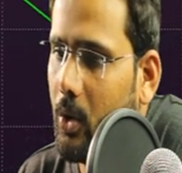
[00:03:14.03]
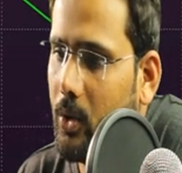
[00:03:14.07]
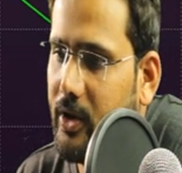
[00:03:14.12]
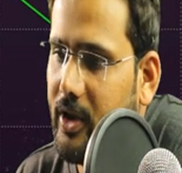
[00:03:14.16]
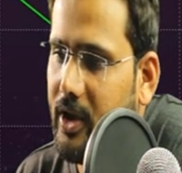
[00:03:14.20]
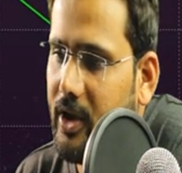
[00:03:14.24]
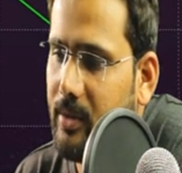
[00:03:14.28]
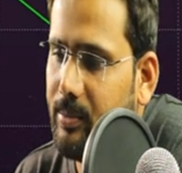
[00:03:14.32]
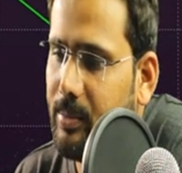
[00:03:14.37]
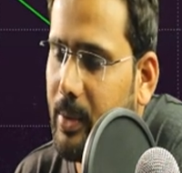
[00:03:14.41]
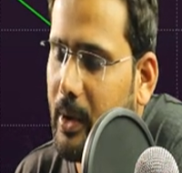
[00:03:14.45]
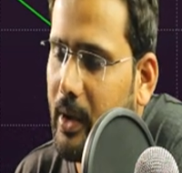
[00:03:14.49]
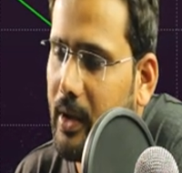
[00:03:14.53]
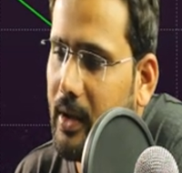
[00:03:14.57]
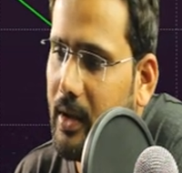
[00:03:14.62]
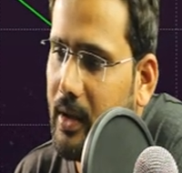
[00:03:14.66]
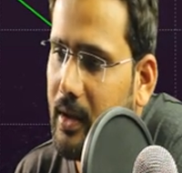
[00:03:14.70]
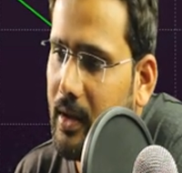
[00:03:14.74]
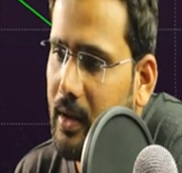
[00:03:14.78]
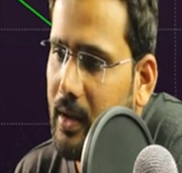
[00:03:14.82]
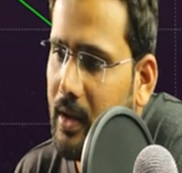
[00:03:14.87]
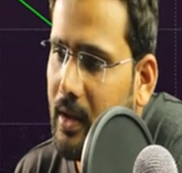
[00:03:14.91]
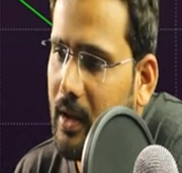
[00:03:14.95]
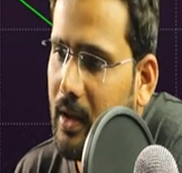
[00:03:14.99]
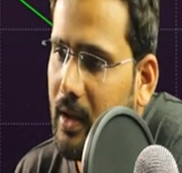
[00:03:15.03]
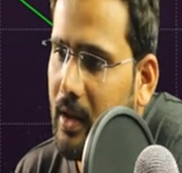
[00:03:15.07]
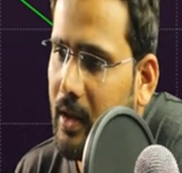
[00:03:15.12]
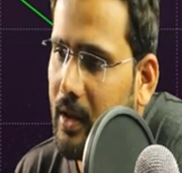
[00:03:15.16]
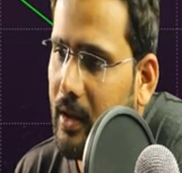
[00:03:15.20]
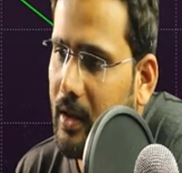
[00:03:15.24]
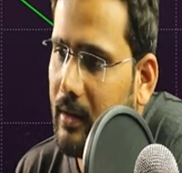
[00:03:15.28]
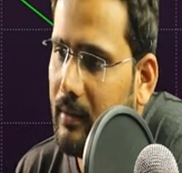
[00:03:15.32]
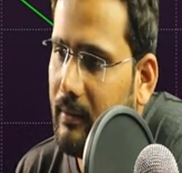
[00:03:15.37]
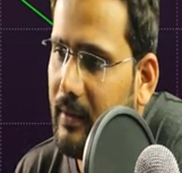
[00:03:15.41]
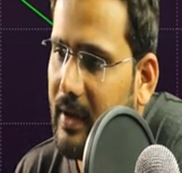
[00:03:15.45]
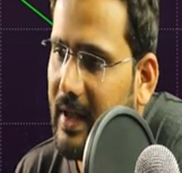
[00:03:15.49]
go deeper,
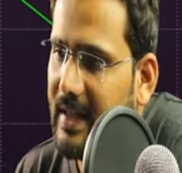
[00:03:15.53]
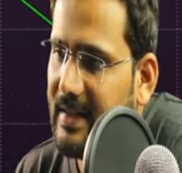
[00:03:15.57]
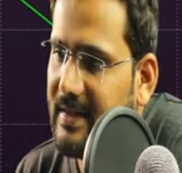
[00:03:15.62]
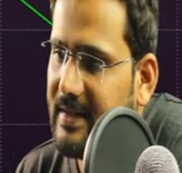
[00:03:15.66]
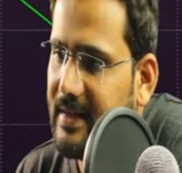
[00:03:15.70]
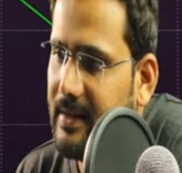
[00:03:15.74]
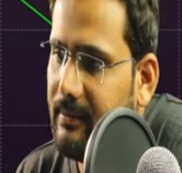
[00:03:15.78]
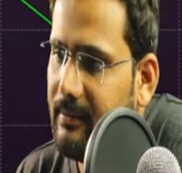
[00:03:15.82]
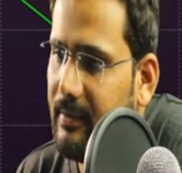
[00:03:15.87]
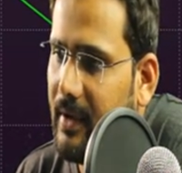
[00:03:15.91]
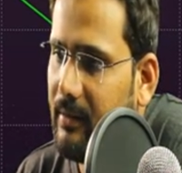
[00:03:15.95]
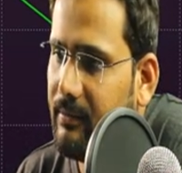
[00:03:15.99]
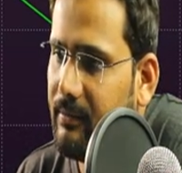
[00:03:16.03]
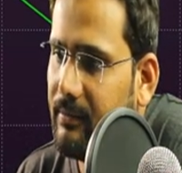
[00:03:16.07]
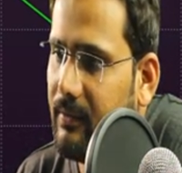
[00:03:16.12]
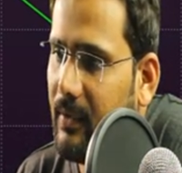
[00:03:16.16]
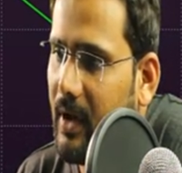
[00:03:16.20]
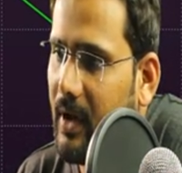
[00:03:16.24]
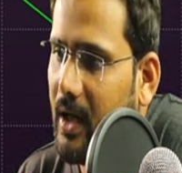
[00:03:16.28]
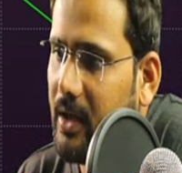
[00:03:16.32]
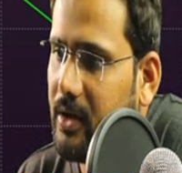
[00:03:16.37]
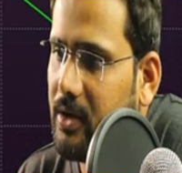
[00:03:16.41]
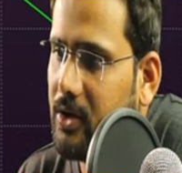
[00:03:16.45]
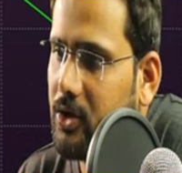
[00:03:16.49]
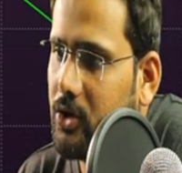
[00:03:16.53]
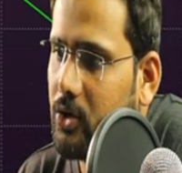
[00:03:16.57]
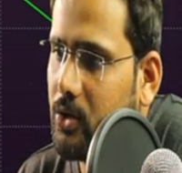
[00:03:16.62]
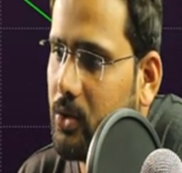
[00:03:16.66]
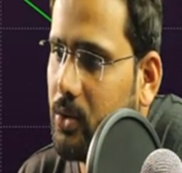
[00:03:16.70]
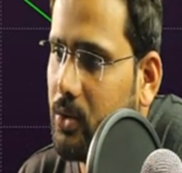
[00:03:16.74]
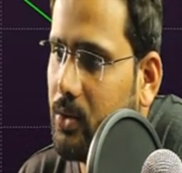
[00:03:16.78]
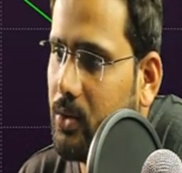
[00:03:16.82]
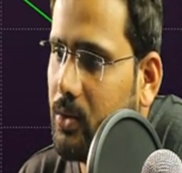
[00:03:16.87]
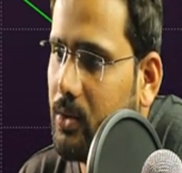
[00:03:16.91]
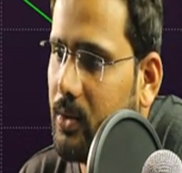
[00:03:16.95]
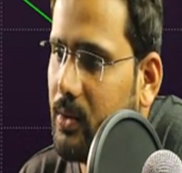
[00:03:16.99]
we can see wave 1,
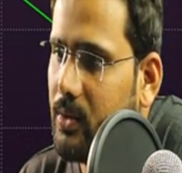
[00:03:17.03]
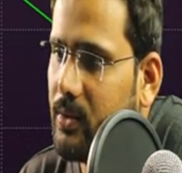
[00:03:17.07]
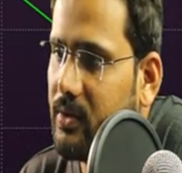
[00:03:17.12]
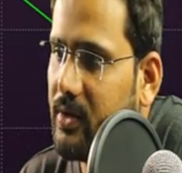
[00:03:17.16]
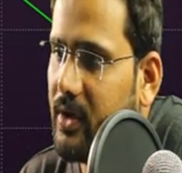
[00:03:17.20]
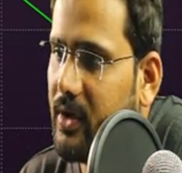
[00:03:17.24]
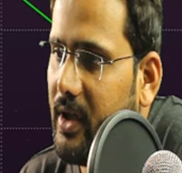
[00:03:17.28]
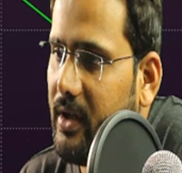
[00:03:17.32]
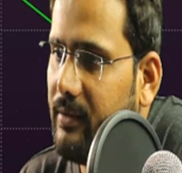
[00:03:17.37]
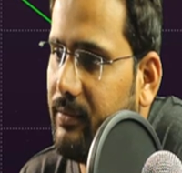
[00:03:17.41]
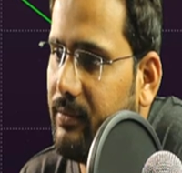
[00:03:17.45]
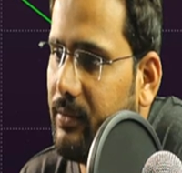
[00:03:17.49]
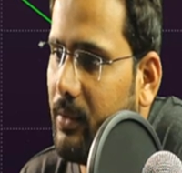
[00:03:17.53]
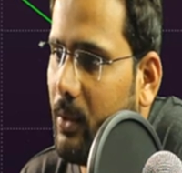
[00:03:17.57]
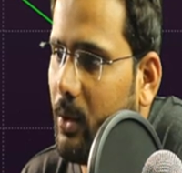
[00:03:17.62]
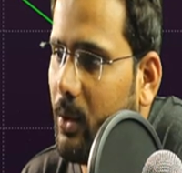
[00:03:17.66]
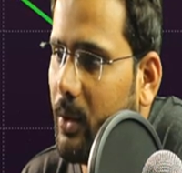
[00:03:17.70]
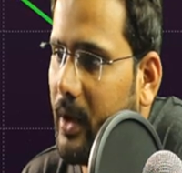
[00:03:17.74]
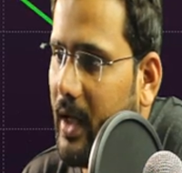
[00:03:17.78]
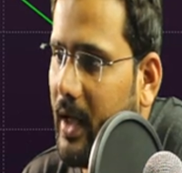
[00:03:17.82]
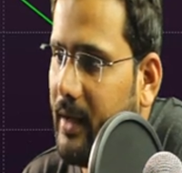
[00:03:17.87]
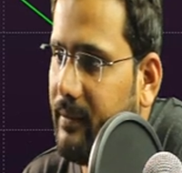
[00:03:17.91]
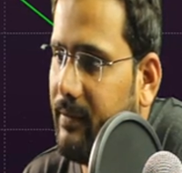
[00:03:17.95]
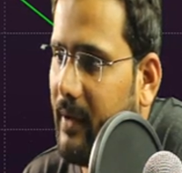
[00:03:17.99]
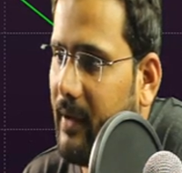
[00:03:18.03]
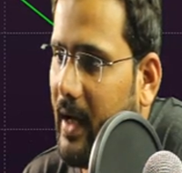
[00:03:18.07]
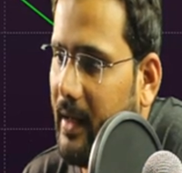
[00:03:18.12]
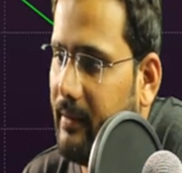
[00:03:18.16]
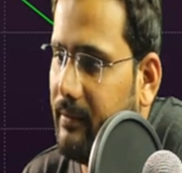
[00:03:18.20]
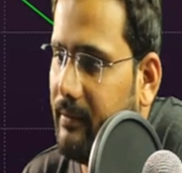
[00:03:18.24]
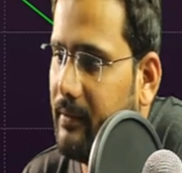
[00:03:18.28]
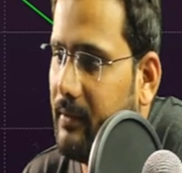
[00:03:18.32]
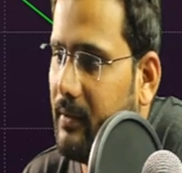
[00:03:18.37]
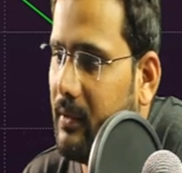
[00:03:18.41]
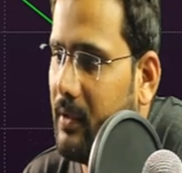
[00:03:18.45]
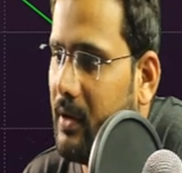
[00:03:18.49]
2, 3, 4, and
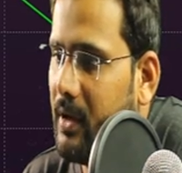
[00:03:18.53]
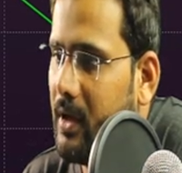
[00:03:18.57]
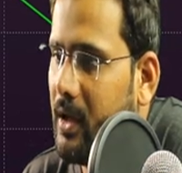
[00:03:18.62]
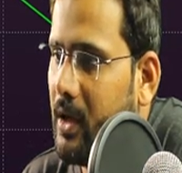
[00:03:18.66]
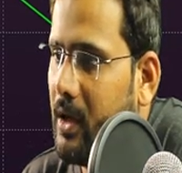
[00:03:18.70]
5.